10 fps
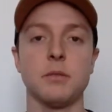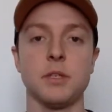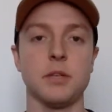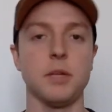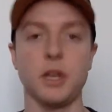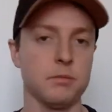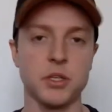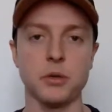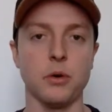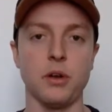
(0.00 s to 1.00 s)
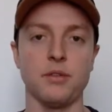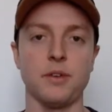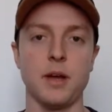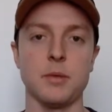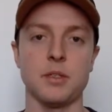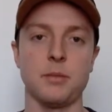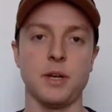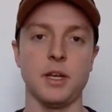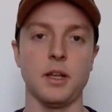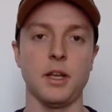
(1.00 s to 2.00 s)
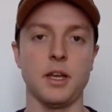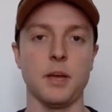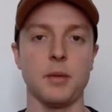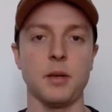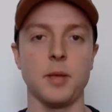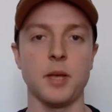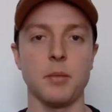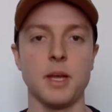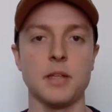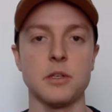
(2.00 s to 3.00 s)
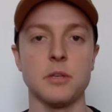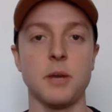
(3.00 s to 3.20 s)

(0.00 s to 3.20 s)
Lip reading: which are, 2 Hall of Famers, a pretty elite company to be compared to.